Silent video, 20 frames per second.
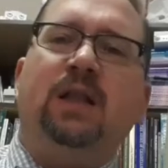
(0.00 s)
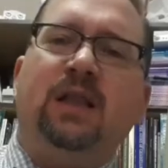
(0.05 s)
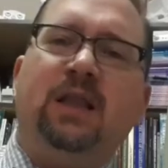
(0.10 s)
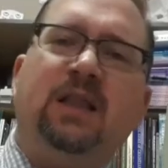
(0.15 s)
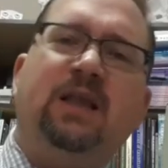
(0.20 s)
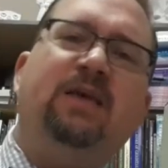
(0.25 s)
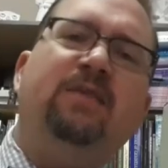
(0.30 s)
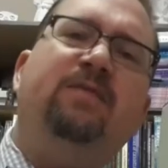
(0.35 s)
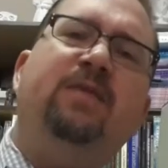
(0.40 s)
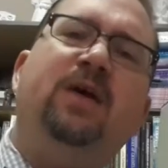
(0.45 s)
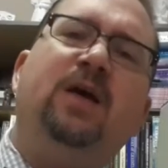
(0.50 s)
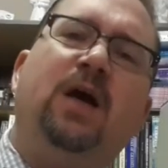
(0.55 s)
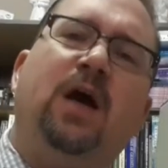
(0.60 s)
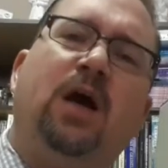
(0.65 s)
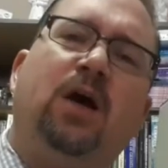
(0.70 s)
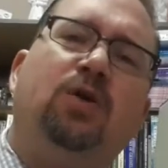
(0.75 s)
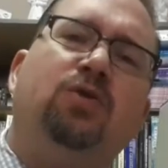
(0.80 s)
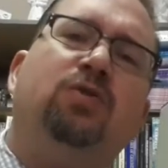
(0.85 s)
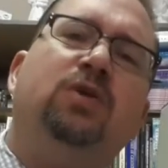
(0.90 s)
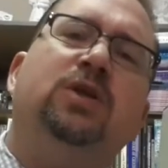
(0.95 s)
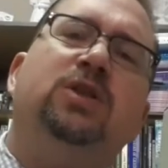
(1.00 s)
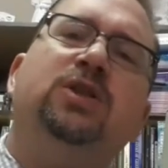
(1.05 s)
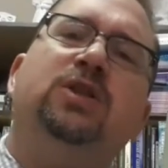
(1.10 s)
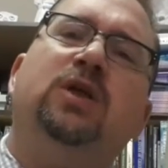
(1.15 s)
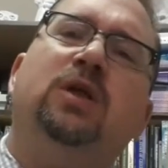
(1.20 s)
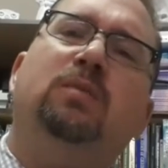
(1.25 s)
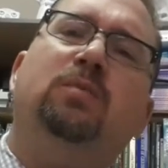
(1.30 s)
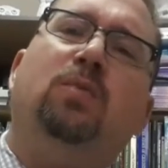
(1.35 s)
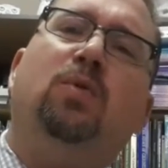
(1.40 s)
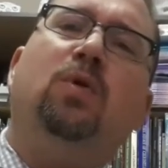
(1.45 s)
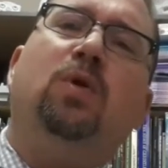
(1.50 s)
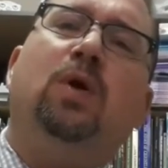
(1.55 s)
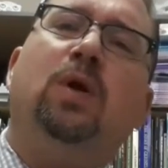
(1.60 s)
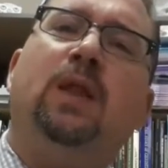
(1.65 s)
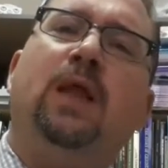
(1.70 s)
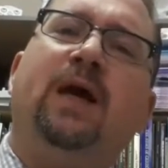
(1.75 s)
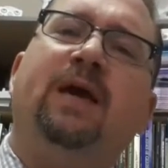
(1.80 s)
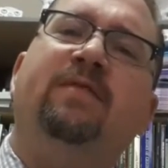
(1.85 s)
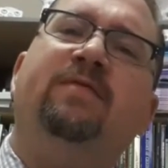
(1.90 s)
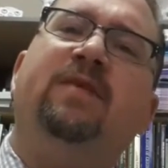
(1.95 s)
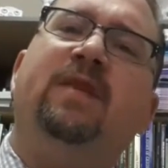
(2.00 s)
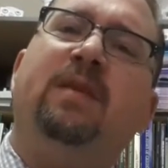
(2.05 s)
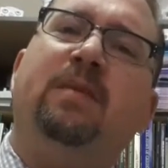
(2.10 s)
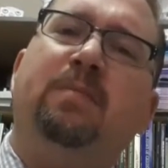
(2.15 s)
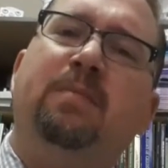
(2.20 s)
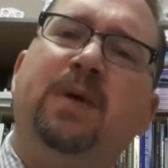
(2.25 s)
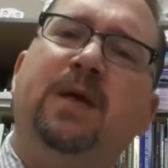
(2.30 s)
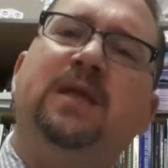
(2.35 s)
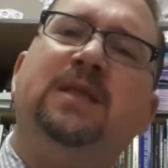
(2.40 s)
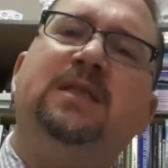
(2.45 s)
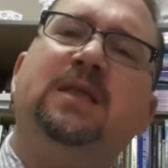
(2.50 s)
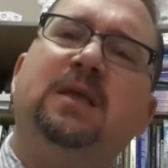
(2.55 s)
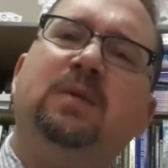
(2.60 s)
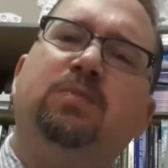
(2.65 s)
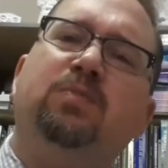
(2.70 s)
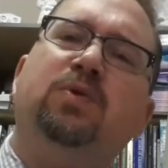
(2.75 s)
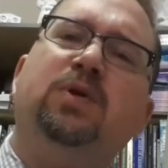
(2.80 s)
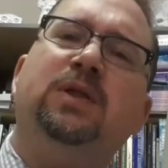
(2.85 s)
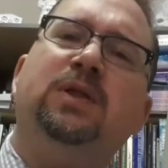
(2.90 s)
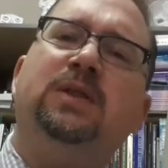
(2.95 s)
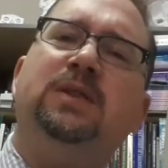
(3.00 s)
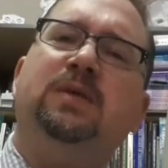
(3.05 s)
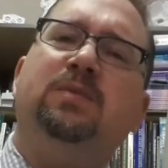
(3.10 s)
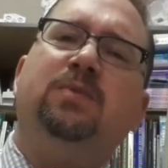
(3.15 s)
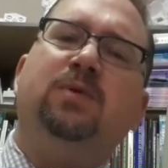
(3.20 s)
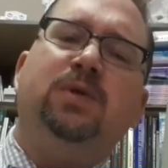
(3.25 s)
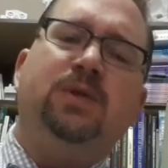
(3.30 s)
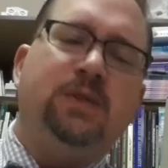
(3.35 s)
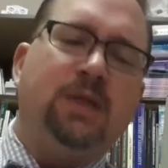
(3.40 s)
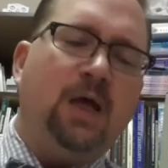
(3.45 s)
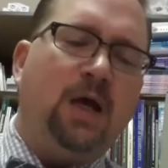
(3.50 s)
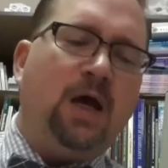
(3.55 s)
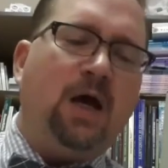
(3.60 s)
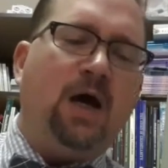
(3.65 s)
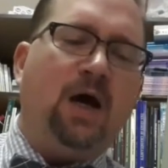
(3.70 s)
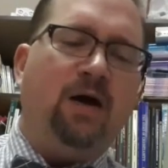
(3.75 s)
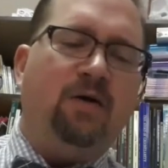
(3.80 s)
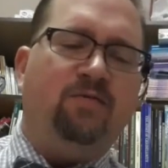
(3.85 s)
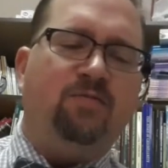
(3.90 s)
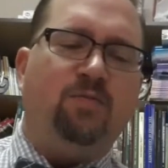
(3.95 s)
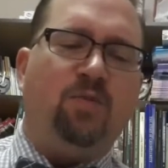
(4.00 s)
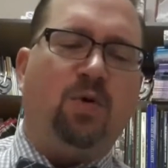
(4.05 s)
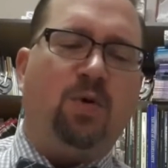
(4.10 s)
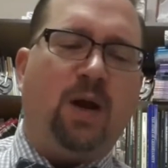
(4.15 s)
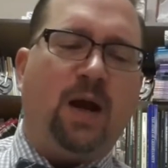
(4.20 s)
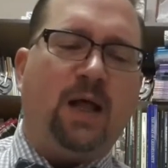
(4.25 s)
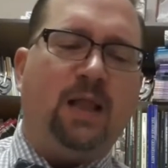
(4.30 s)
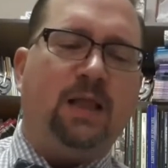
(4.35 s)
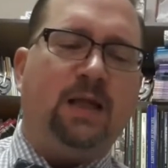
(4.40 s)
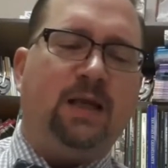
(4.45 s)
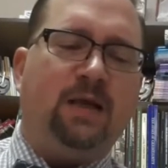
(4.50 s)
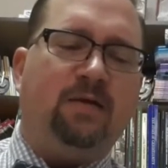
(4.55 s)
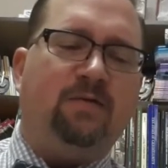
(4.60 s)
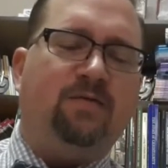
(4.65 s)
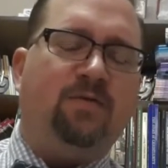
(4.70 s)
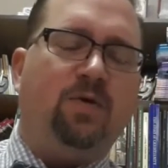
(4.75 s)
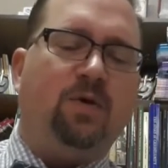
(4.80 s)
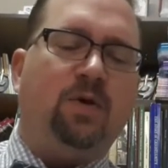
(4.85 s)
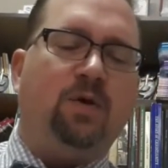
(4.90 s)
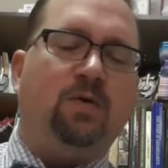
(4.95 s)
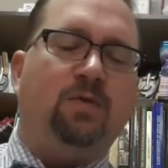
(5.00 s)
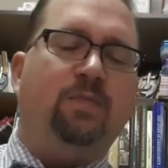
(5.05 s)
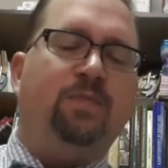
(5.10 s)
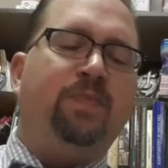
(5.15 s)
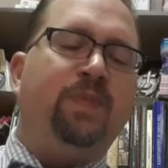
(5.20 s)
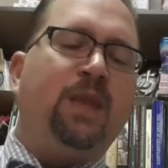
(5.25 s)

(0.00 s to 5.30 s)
living a Christian moral life and the basic principles of morality for you.